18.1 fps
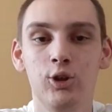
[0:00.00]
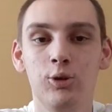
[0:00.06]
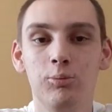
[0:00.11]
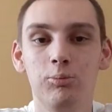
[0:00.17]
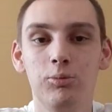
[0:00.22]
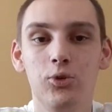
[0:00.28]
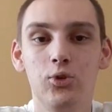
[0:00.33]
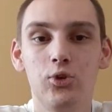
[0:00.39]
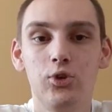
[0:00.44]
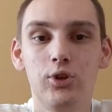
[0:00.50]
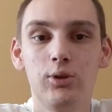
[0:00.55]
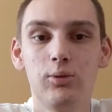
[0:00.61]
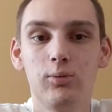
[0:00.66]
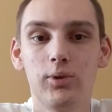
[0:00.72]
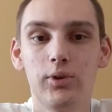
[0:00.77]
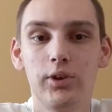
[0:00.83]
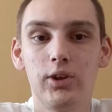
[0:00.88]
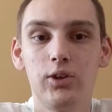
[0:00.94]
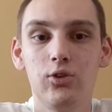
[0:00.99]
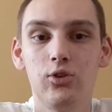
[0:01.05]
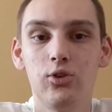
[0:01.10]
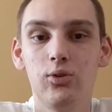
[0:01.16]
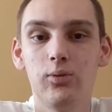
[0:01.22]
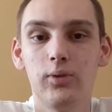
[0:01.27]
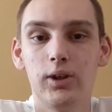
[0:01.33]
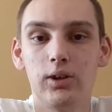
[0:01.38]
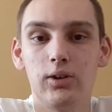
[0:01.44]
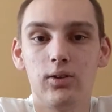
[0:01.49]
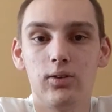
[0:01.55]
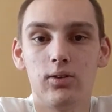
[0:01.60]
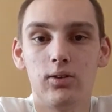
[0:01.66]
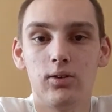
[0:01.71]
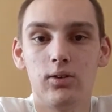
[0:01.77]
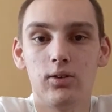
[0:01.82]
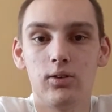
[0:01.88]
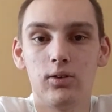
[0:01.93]
museum where they can do like
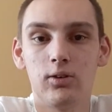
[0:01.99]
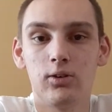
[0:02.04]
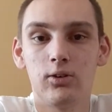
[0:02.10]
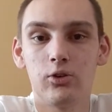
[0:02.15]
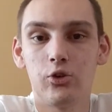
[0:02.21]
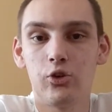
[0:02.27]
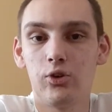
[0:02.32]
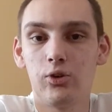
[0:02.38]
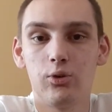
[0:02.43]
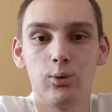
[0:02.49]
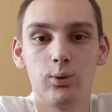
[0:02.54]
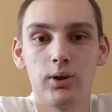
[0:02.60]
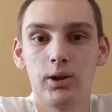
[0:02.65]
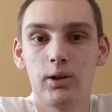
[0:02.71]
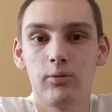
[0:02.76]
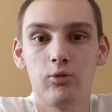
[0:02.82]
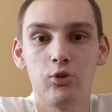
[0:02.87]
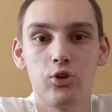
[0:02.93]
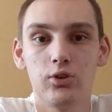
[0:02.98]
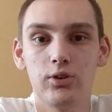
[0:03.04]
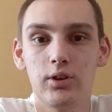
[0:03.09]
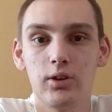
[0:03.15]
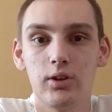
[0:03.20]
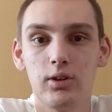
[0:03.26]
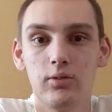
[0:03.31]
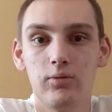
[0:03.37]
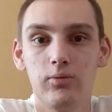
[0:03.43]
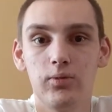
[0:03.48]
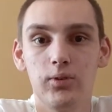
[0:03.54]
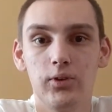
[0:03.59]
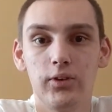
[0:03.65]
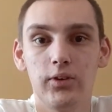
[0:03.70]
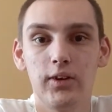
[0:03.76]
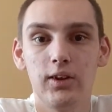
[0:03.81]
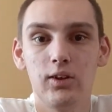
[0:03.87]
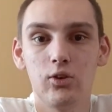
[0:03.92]
arts and crafts stuff
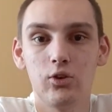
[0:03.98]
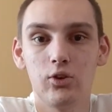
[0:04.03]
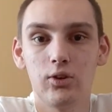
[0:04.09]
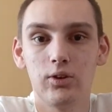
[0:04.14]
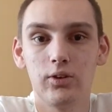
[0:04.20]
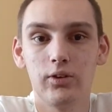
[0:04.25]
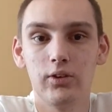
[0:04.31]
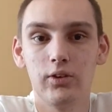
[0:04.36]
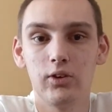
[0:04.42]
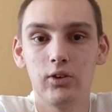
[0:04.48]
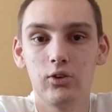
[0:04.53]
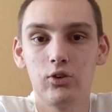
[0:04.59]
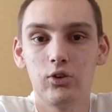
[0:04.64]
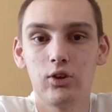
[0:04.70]
and things on the